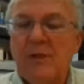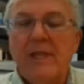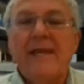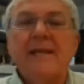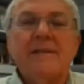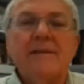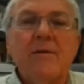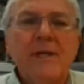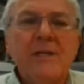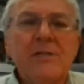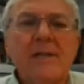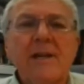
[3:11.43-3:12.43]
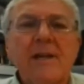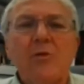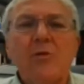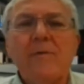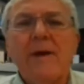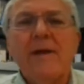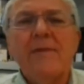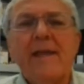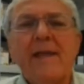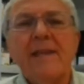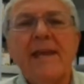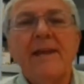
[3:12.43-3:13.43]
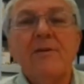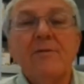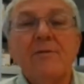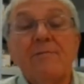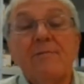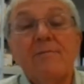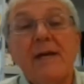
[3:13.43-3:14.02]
plant, and I'll mention a little more about that later.